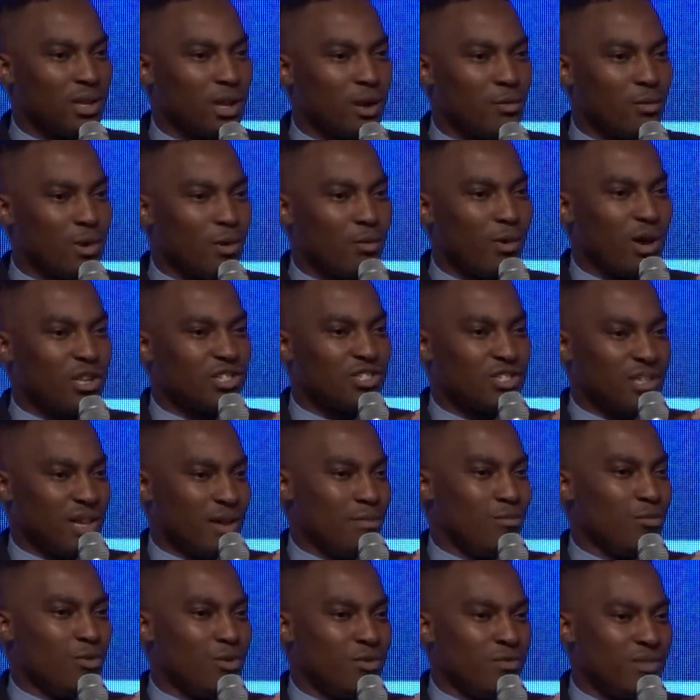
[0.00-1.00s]
We watch their
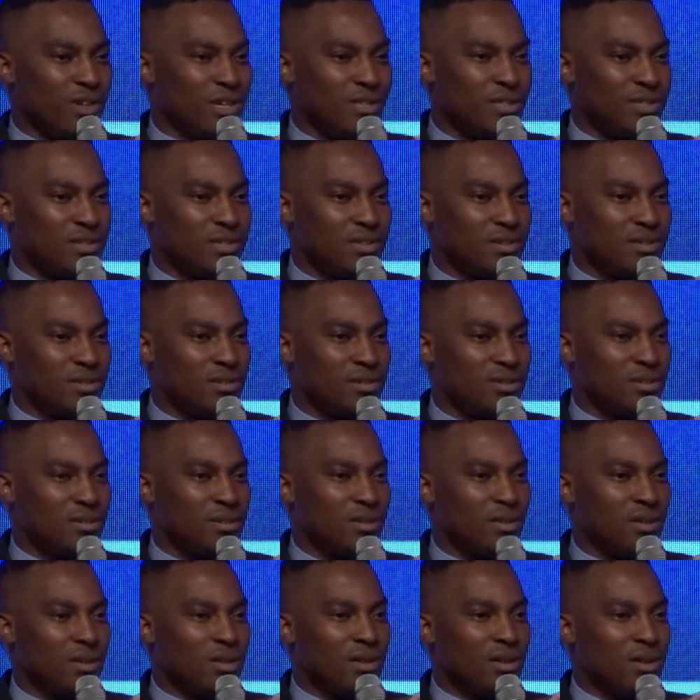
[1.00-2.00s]
movies,
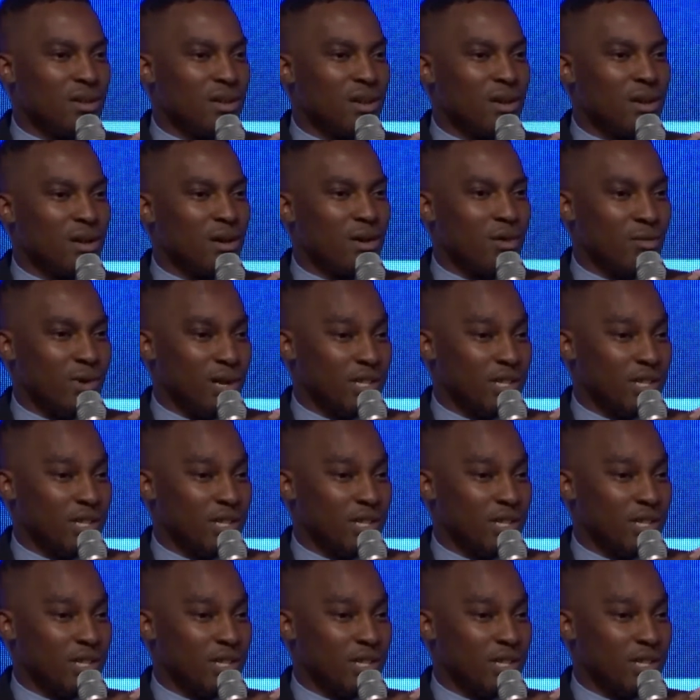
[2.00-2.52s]
we